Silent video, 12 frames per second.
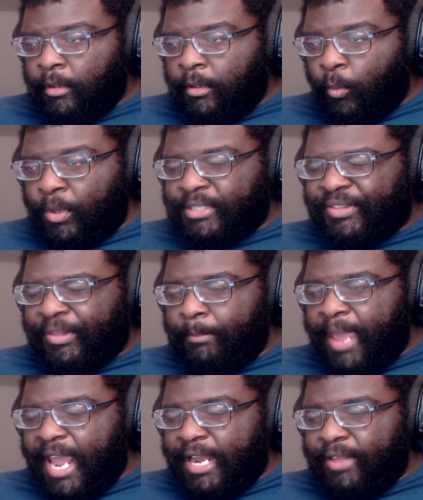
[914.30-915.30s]
Was the
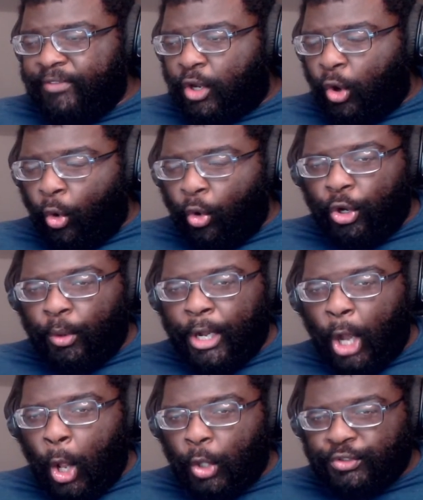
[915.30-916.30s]
man in the corner an
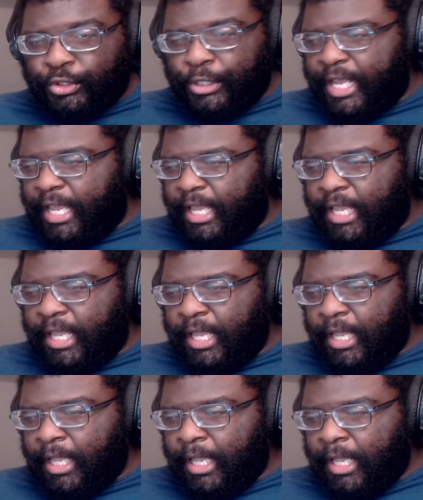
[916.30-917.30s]
alternate?
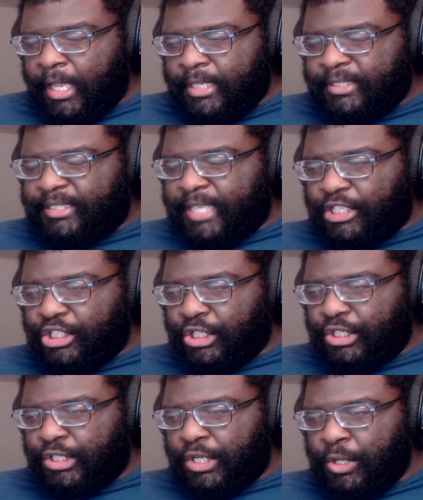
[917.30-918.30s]

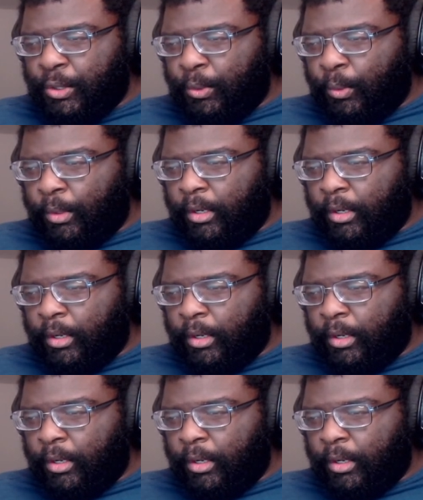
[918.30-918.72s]
Section two.